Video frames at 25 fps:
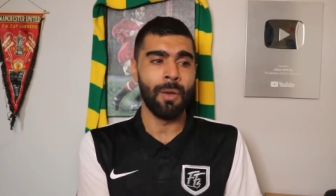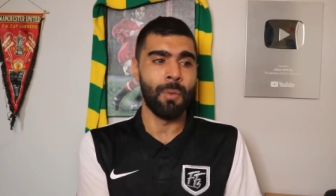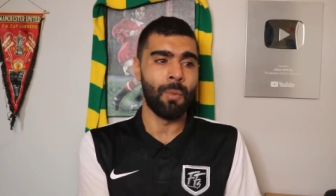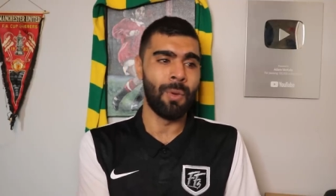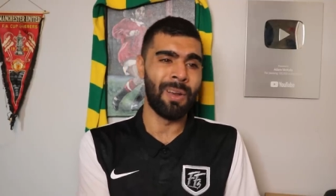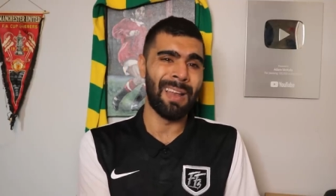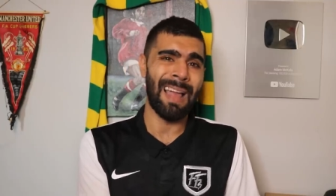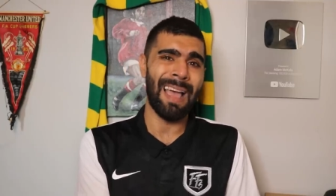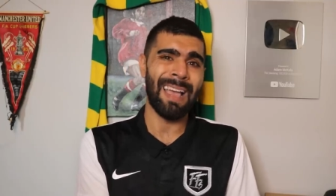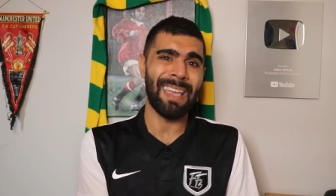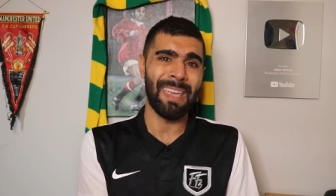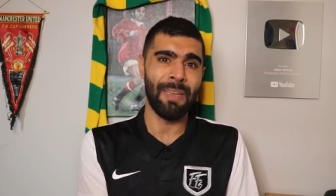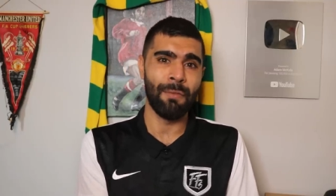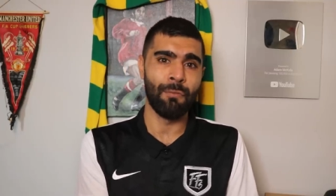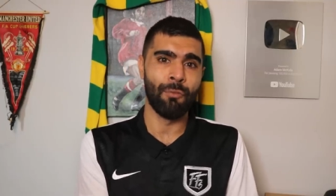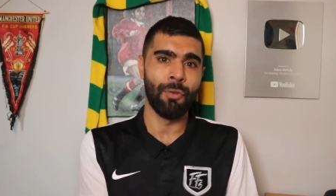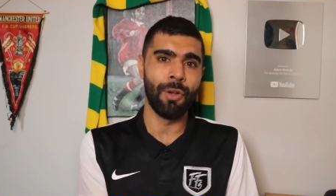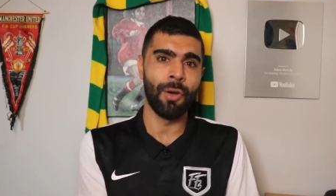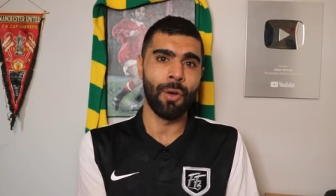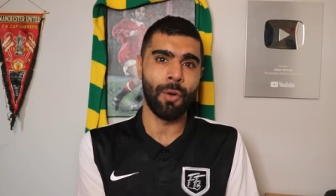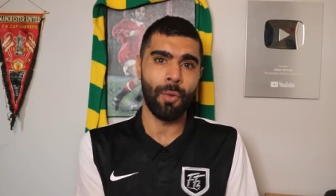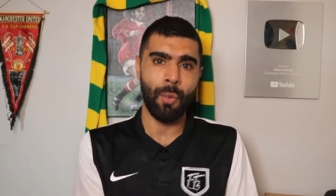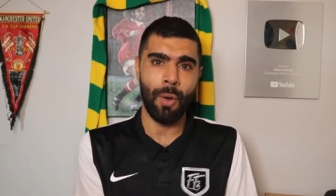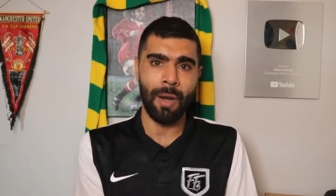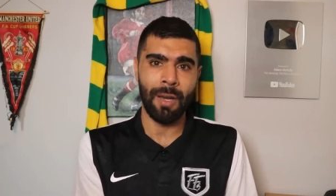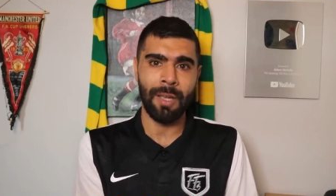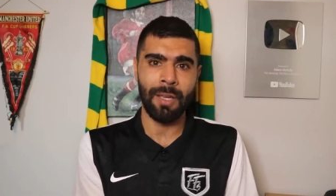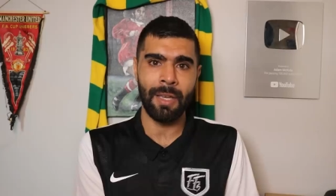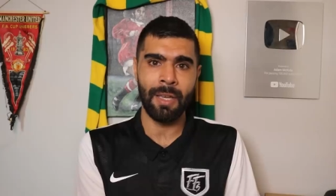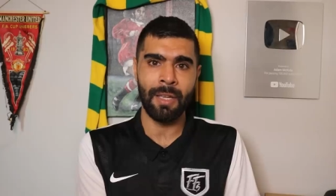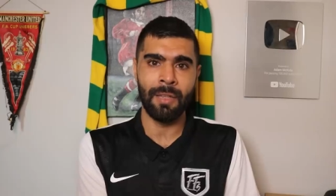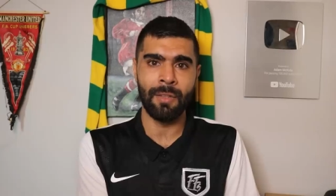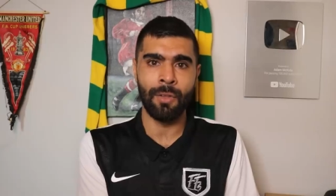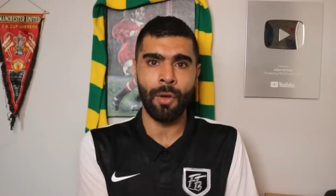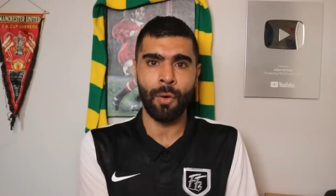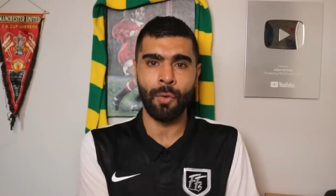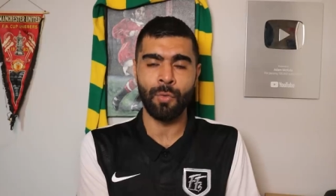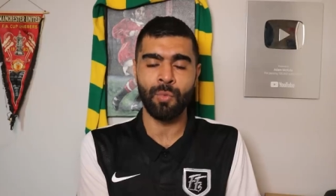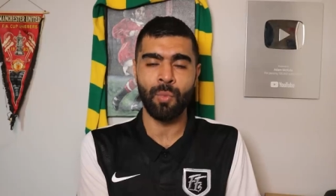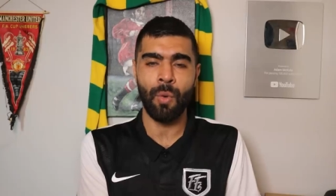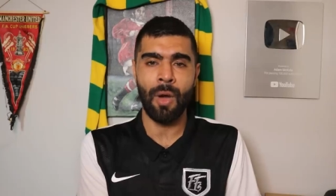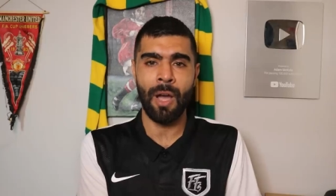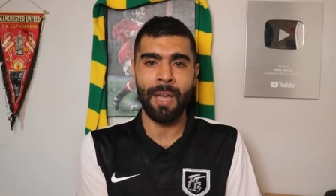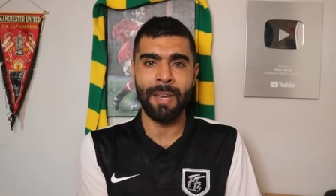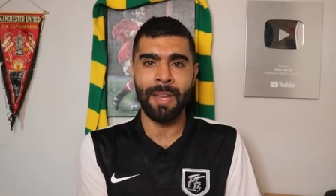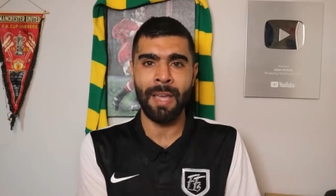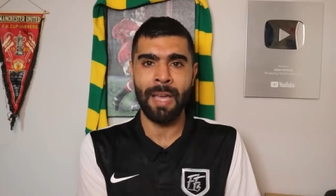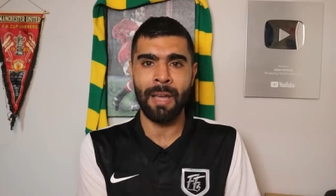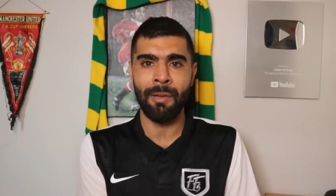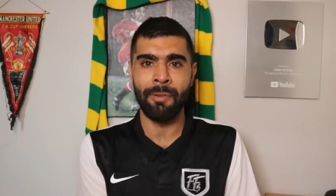We're lacking real quality in those
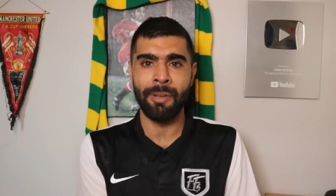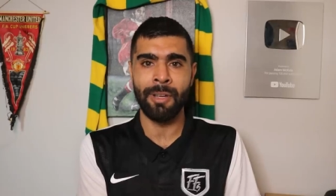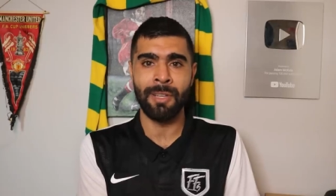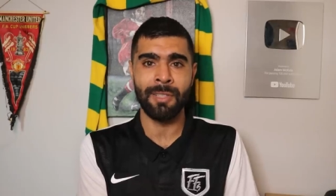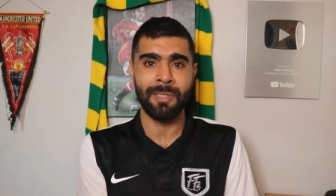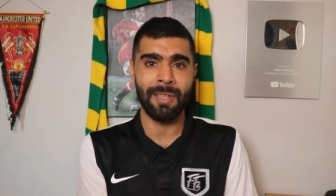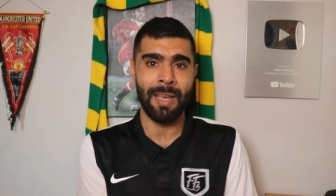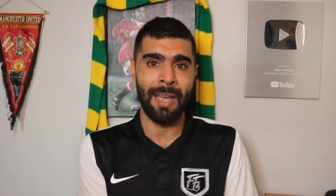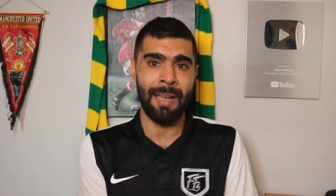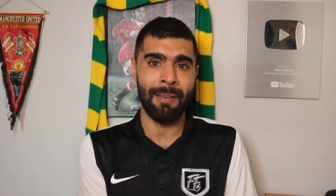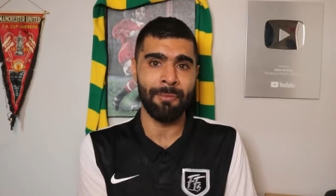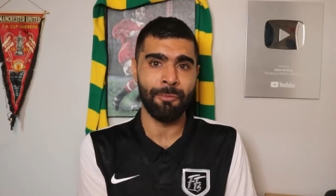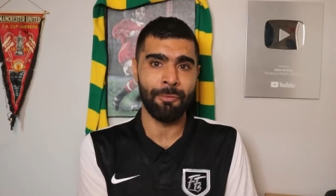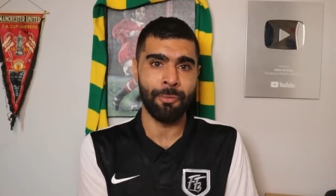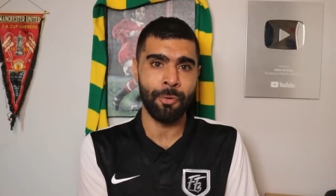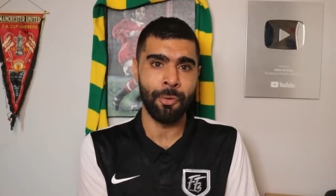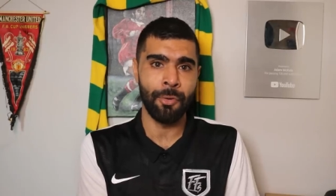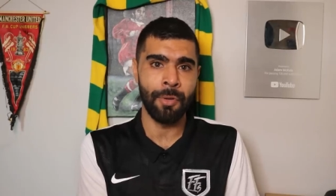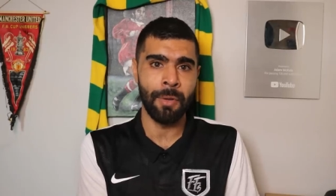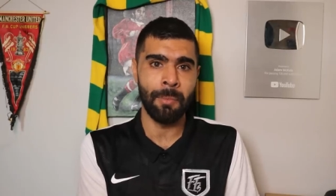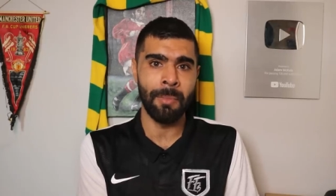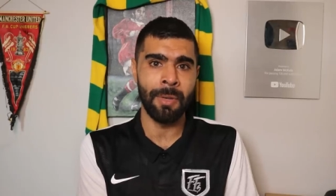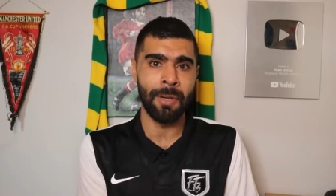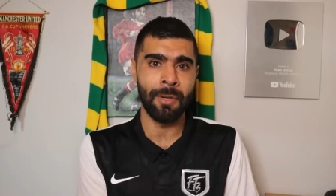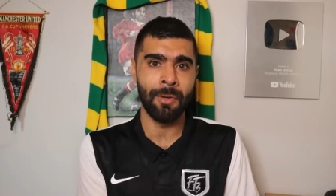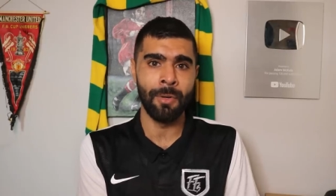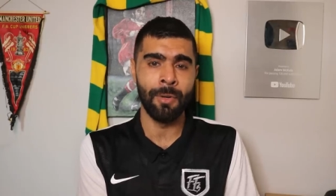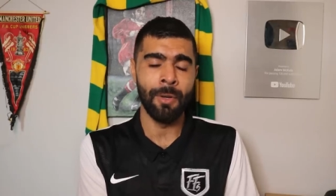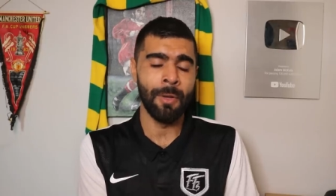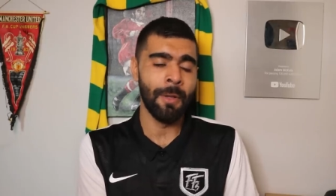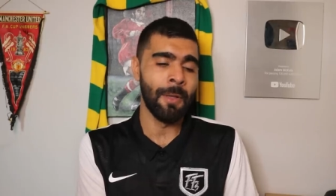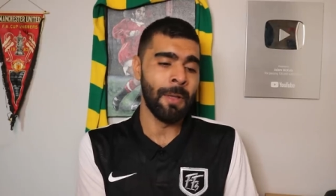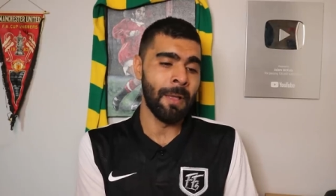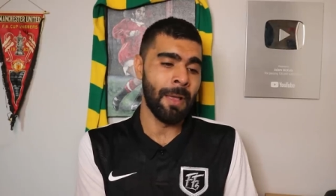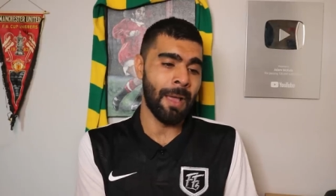wide areas and through the middle.